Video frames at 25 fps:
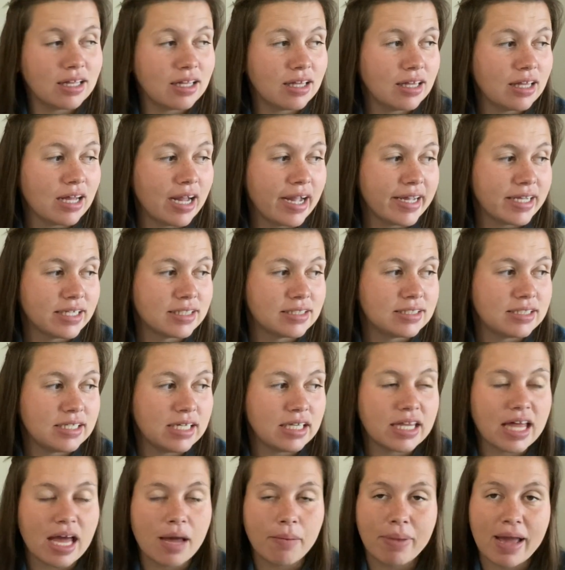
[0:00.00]
I can see
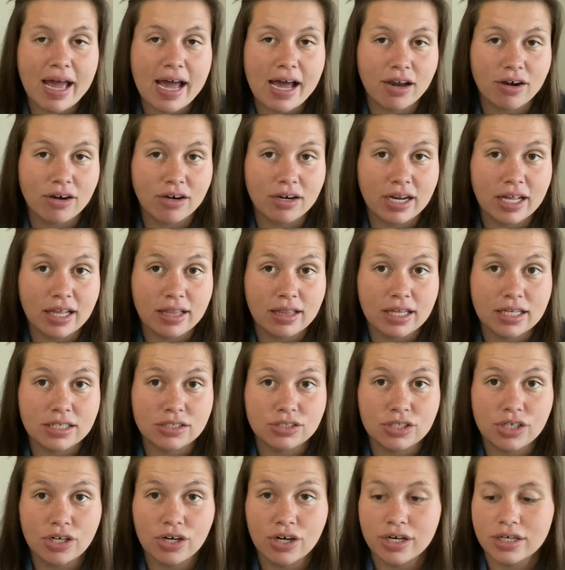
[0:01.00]
that pattern in
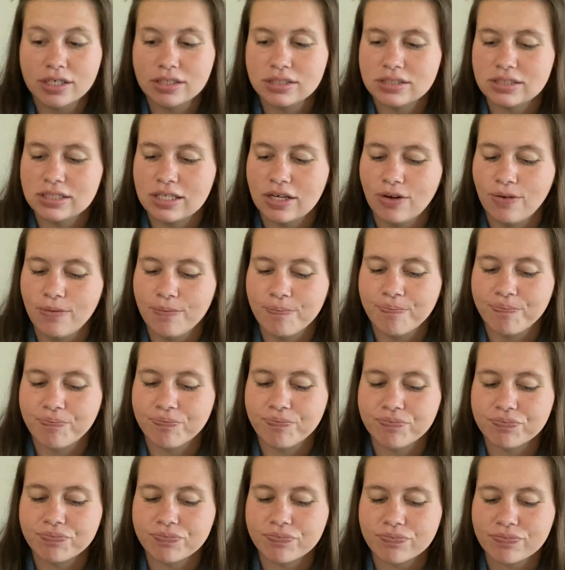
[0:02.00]
this yarn. So
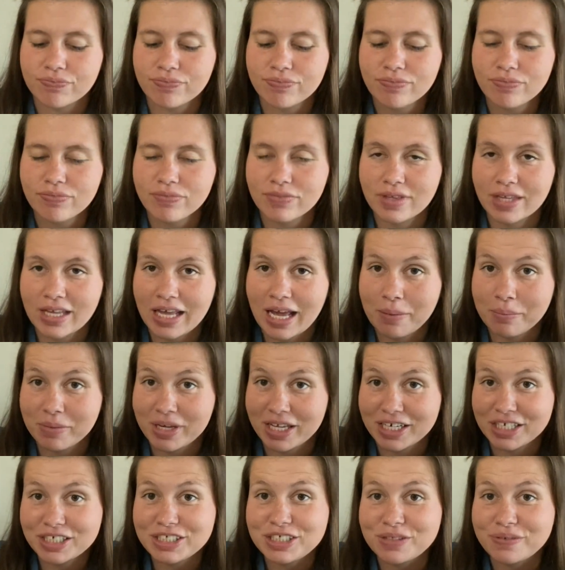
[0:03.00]
I'm
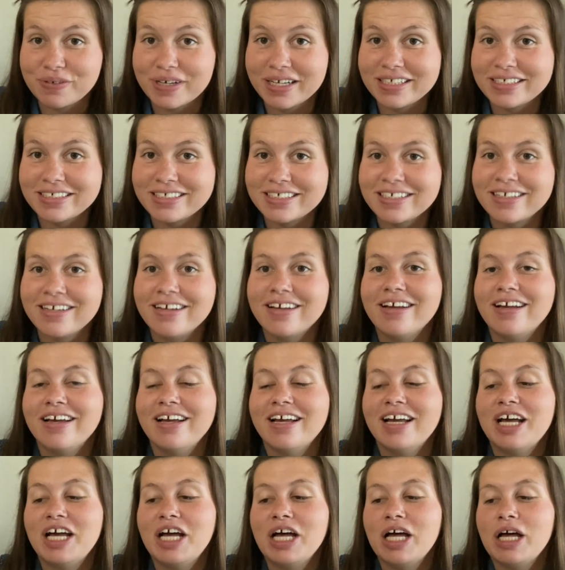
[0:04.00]
gonna do it,
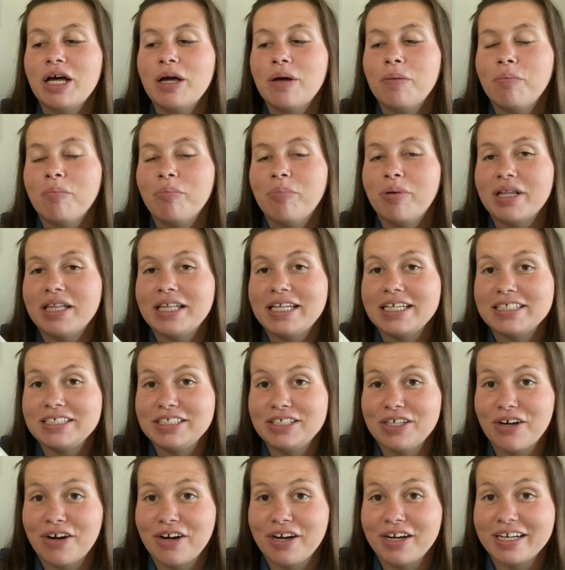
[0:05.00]
but this
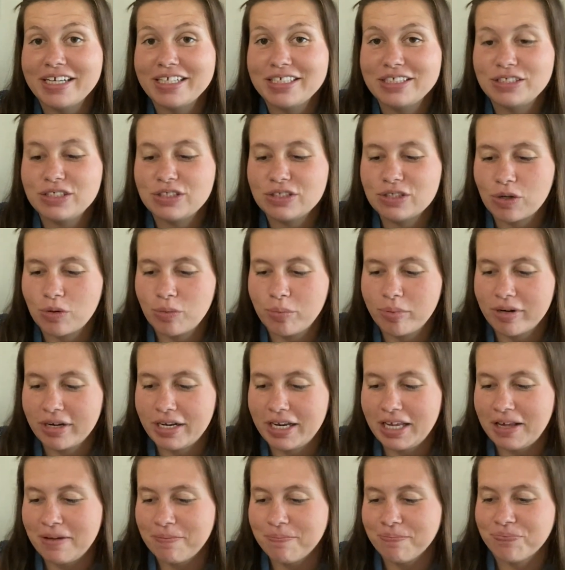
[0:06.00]
yarn is so
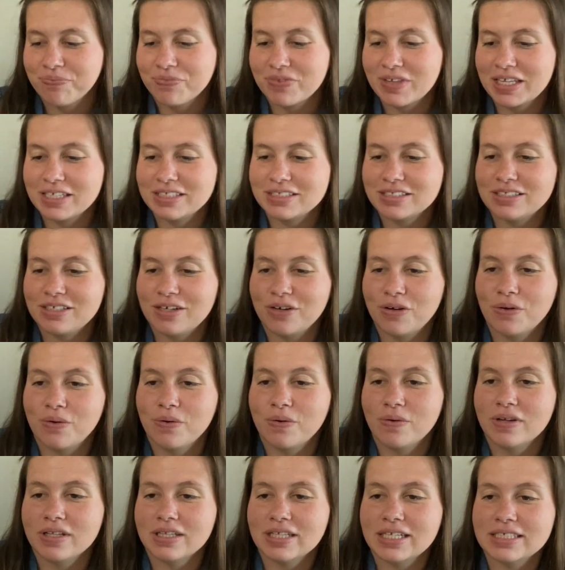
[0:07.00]
pretty.
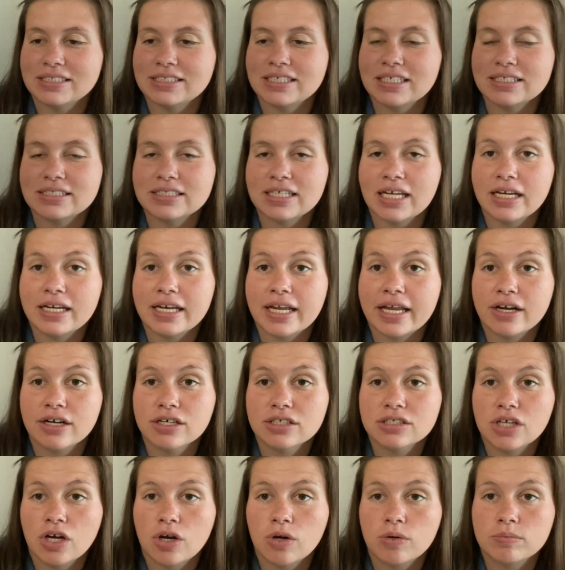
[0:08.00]
So this is a
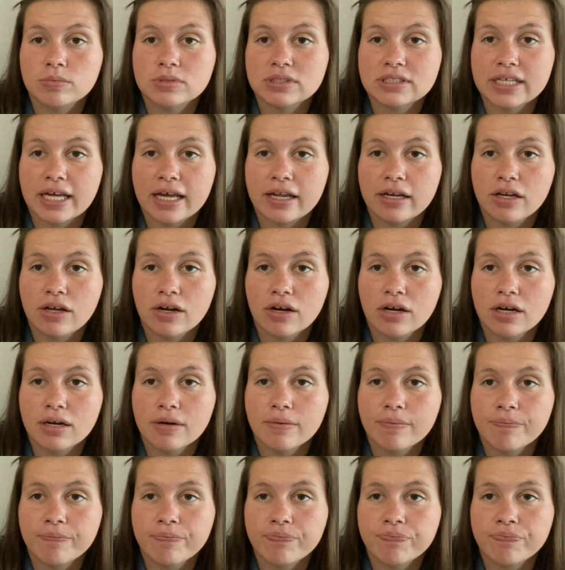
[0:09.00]
Knitter's Homestead yarn.